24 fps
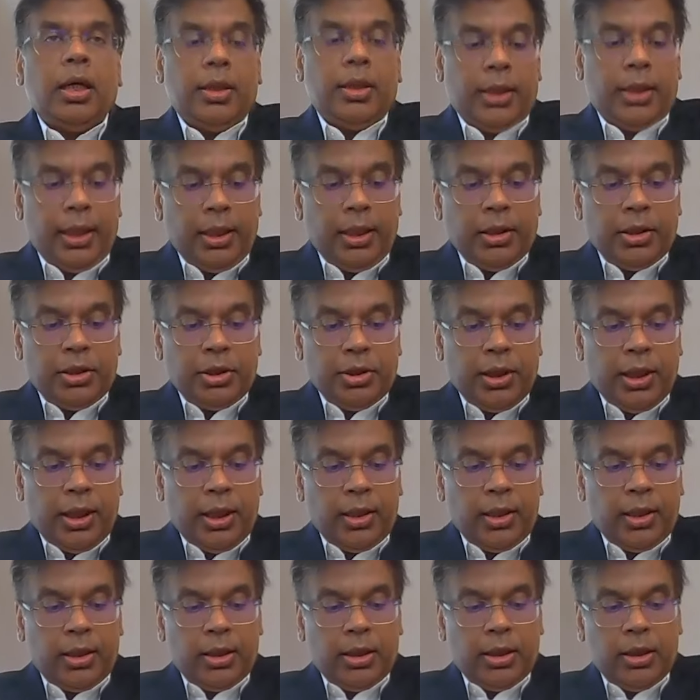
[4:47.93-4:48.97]
Taken
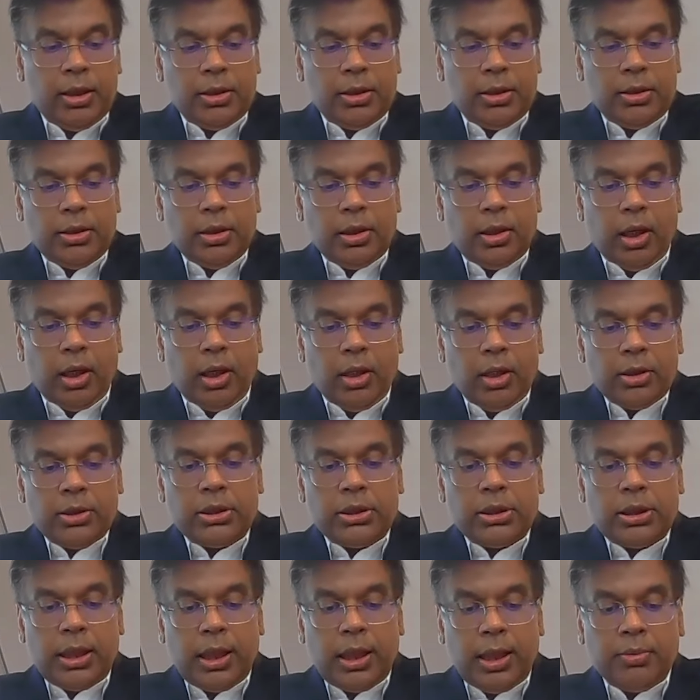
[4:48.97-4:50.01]
together, these long
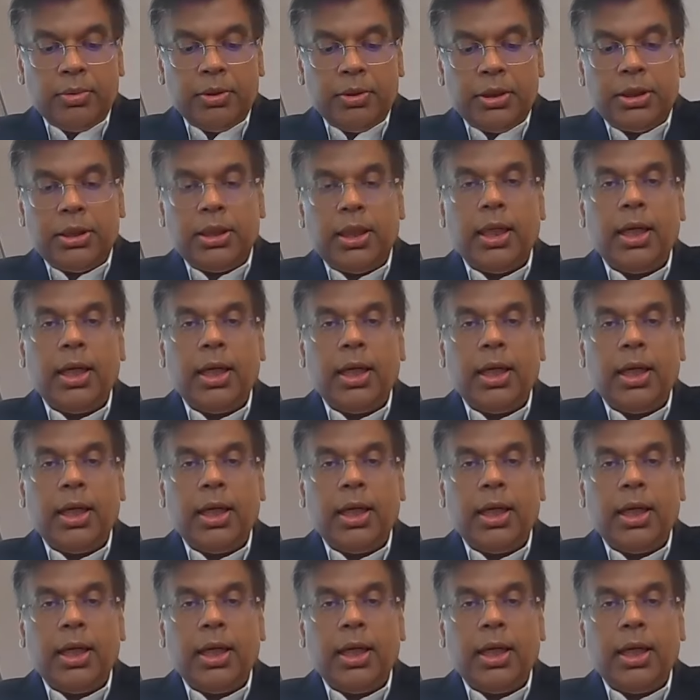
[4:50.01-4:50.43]
established